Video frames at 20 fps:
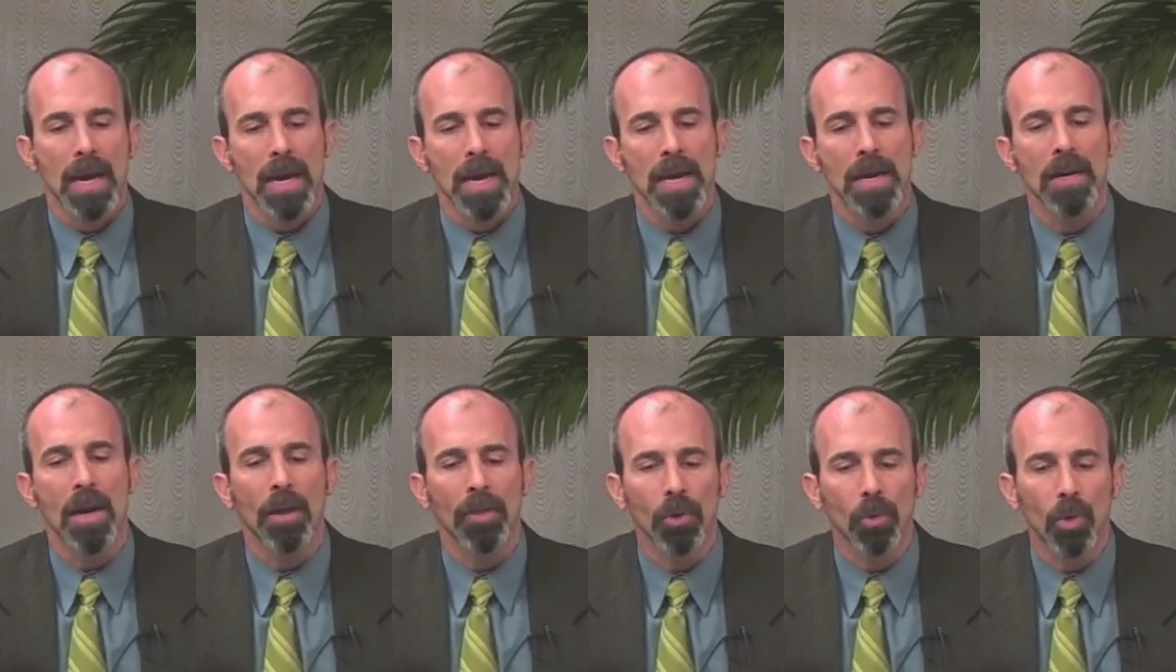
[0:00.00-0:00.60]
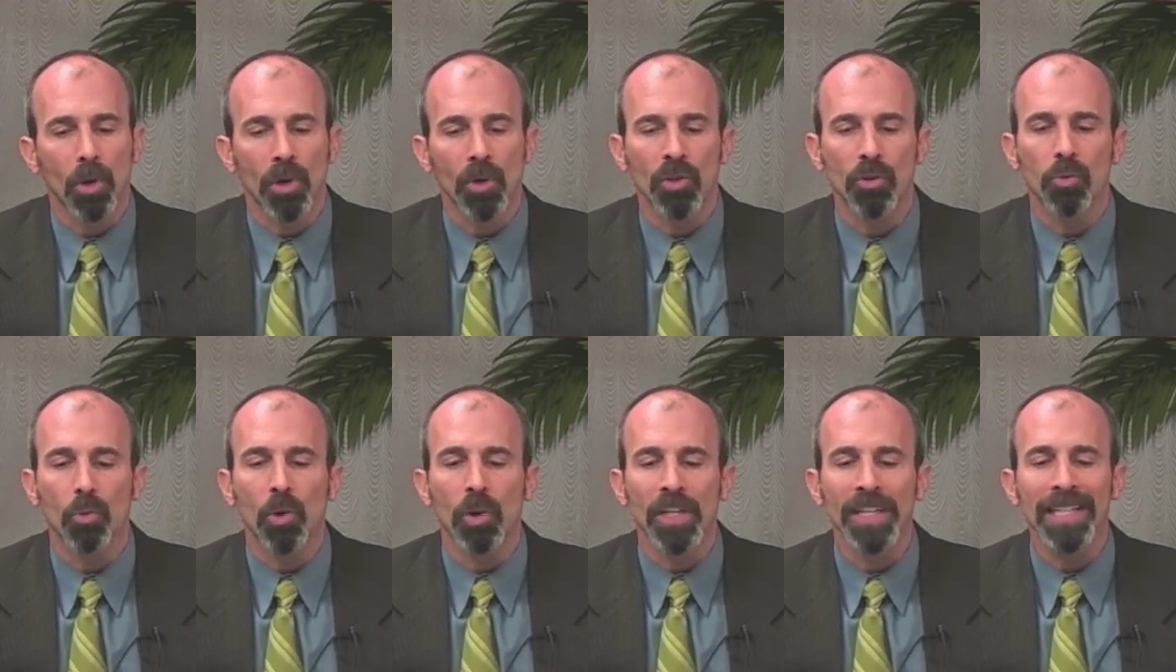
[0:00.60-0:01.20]
In other
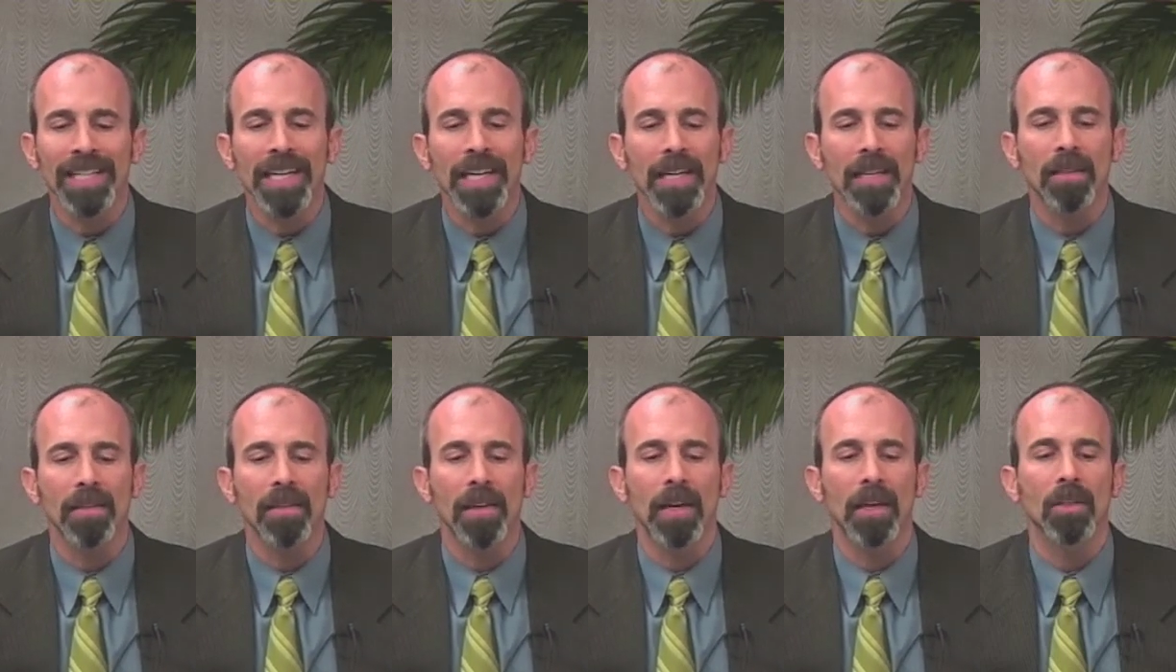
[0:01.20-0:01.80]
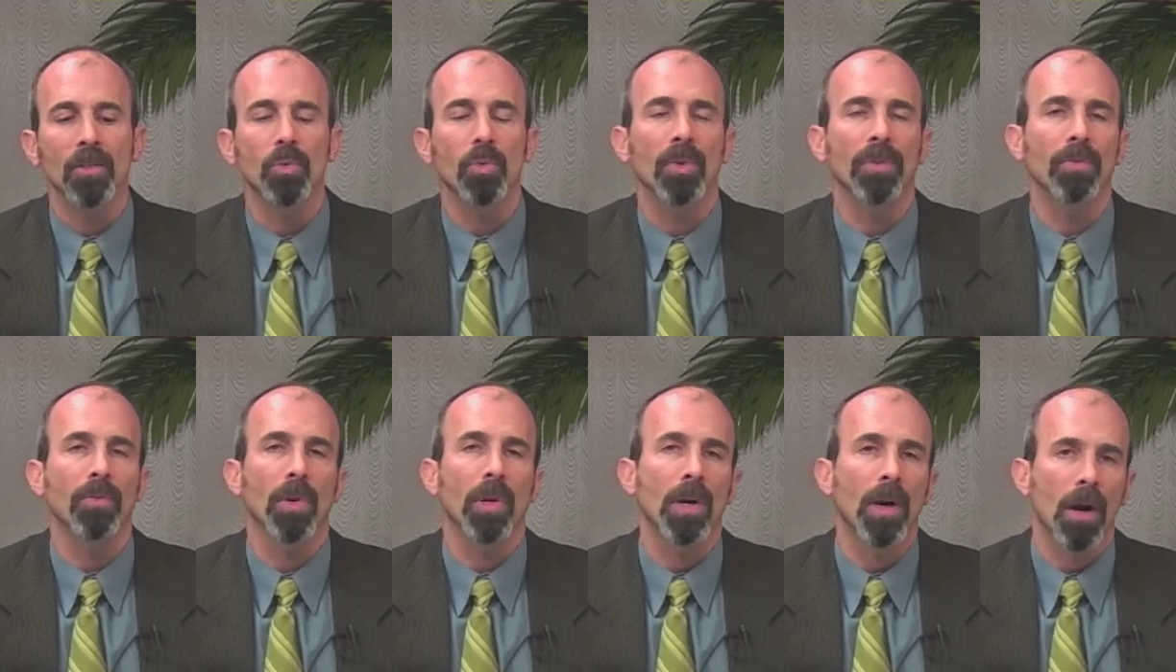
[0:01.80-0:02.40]
words, we're seeing things
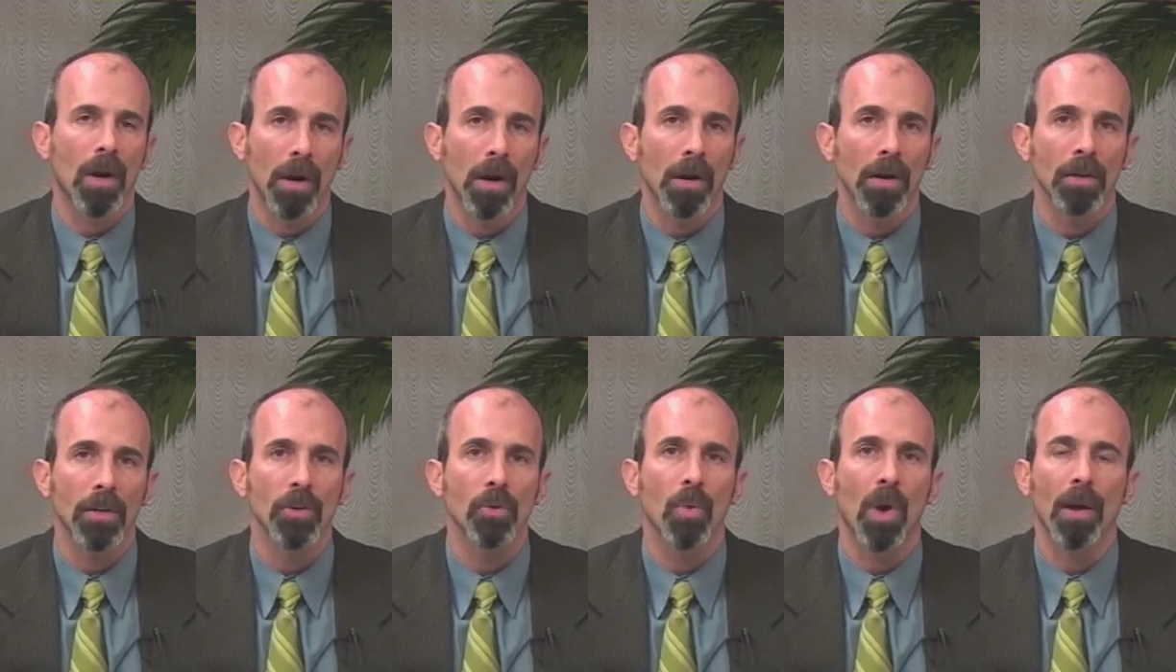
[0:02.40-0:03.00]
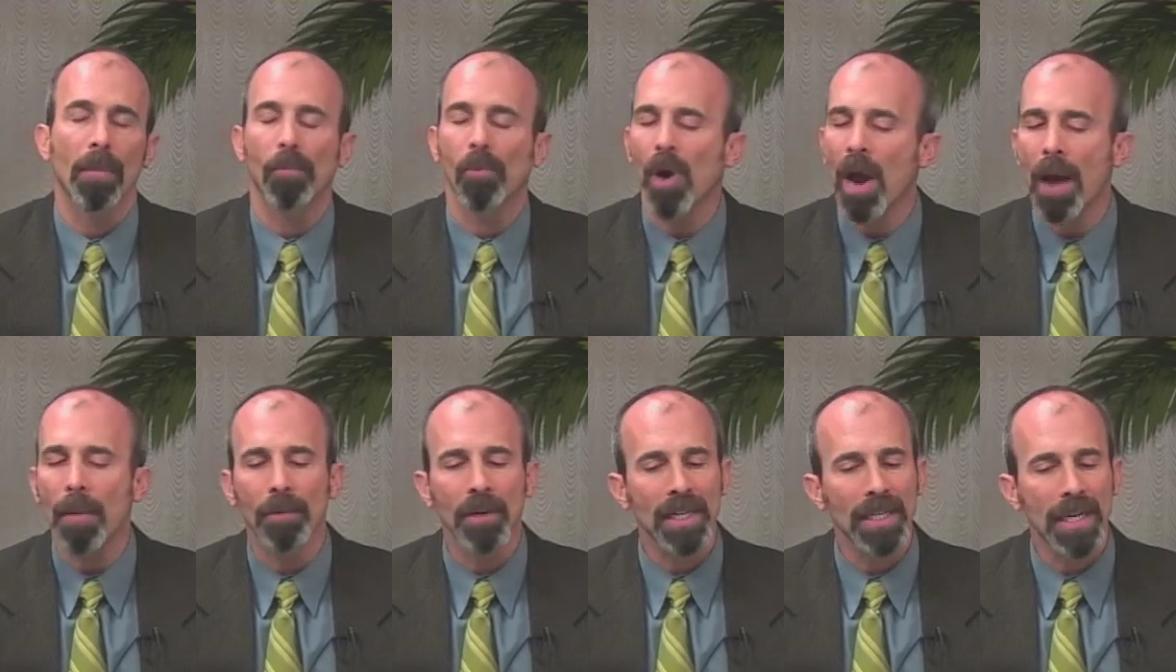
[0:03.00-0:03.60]
with regard to our
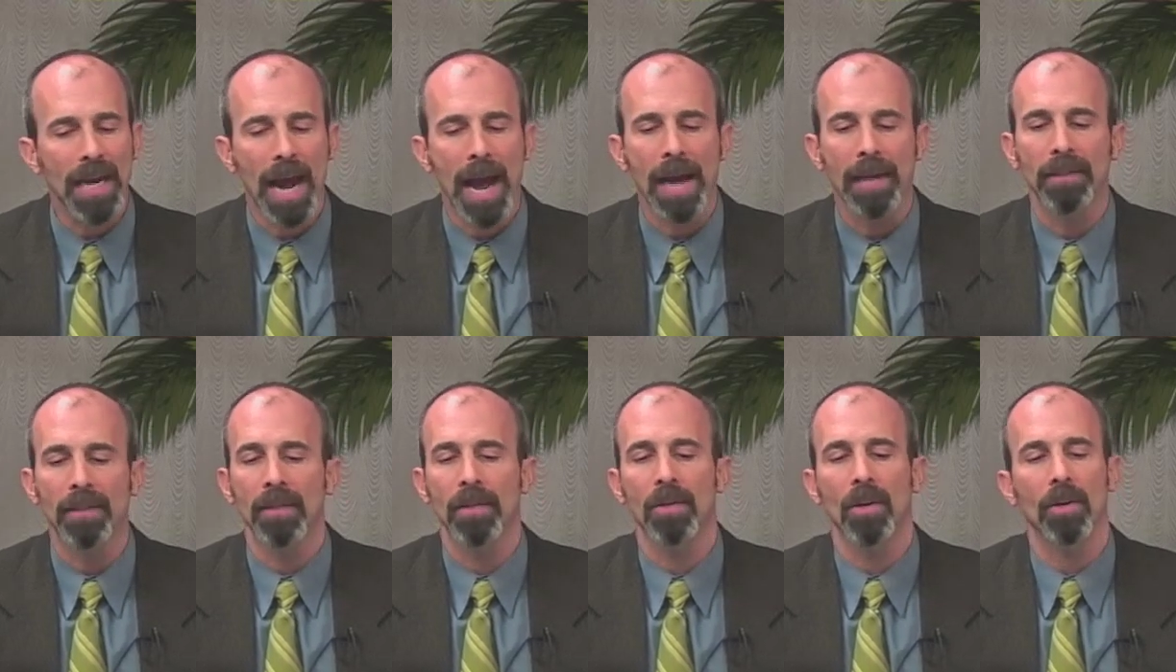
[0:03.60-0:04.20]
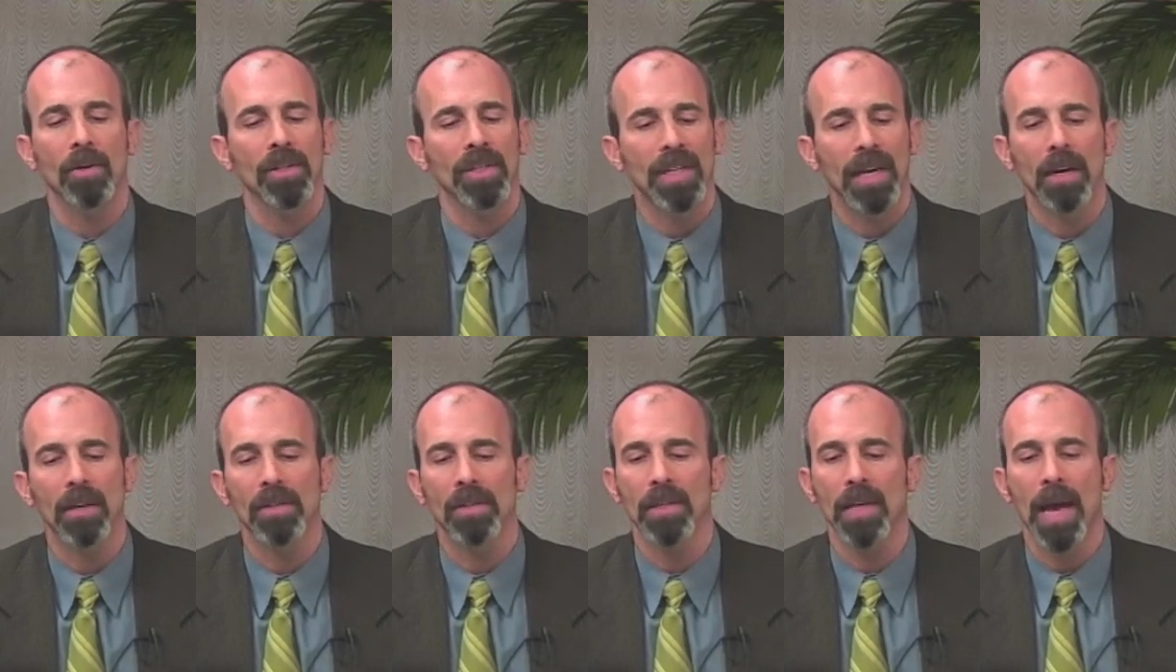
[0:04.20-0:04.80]
property taxes, our
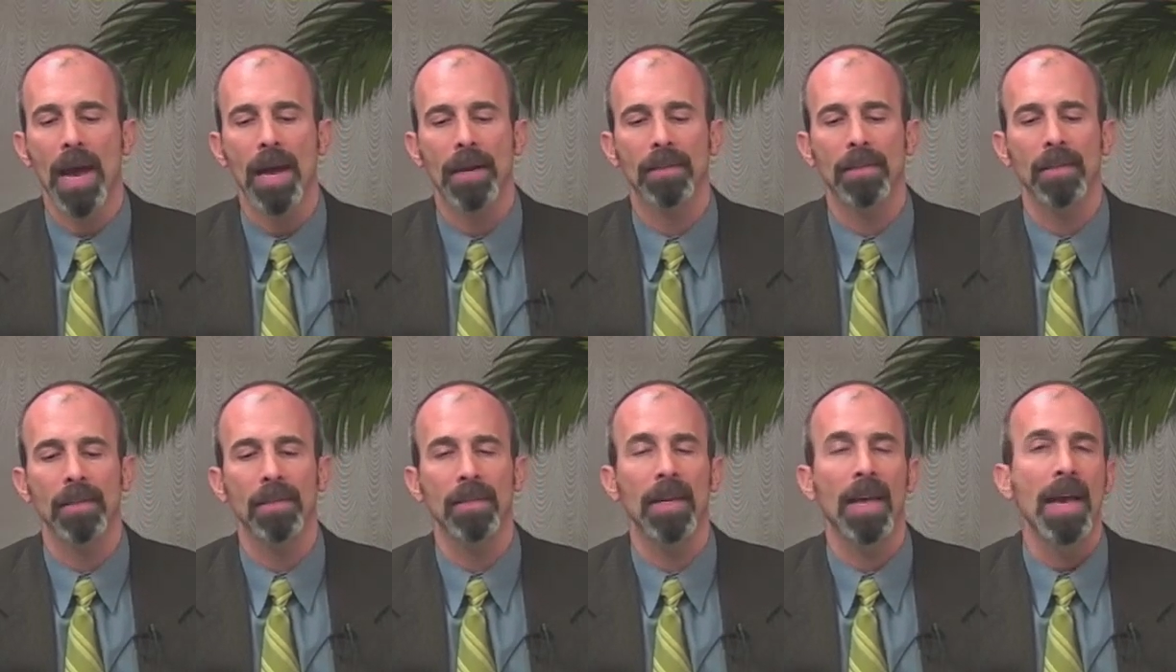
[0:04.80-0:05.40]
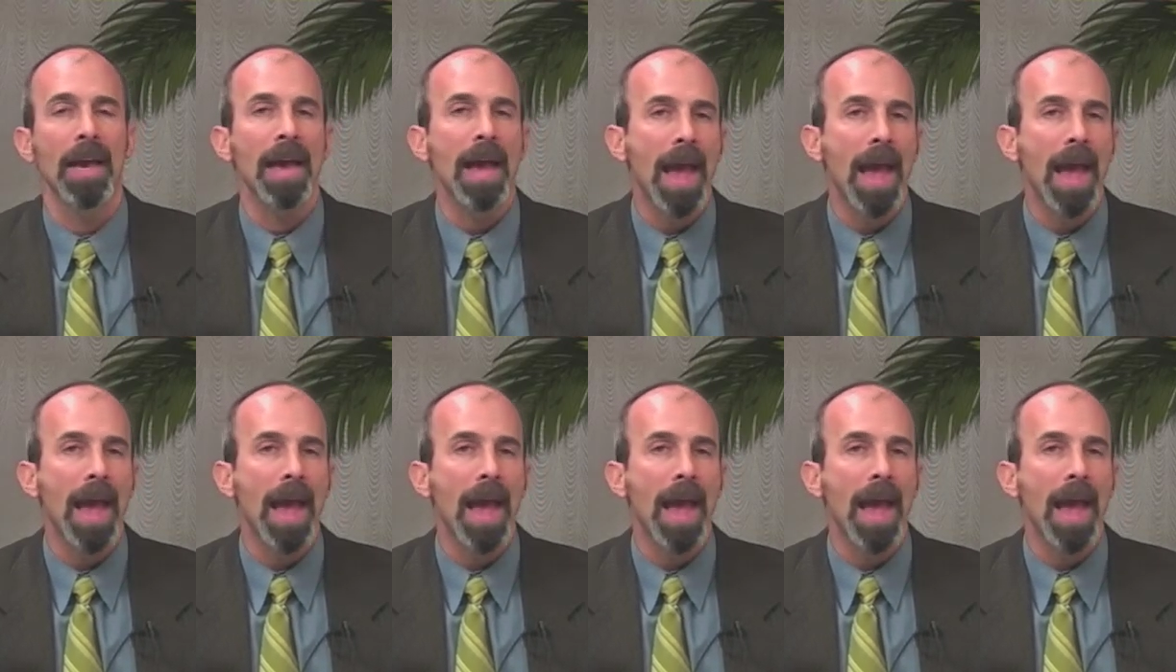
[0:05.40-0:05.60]
sales taxes,